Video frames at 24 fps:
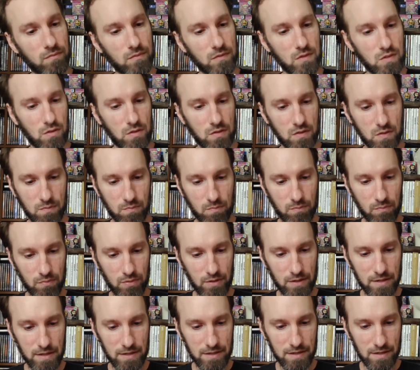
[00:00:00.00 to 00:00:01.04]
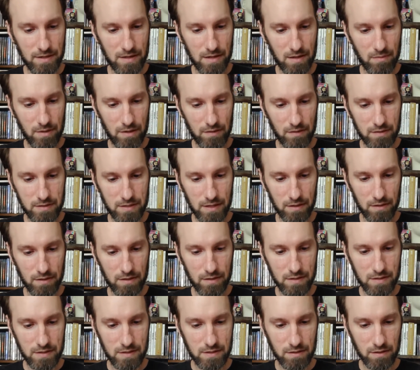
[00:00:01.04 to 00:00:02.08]
So it's pretty neat. I'm about to take
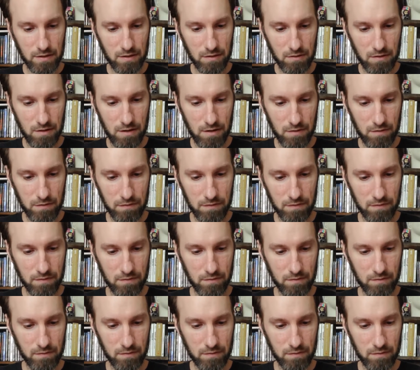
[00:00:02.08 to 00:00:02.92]
this sticker off.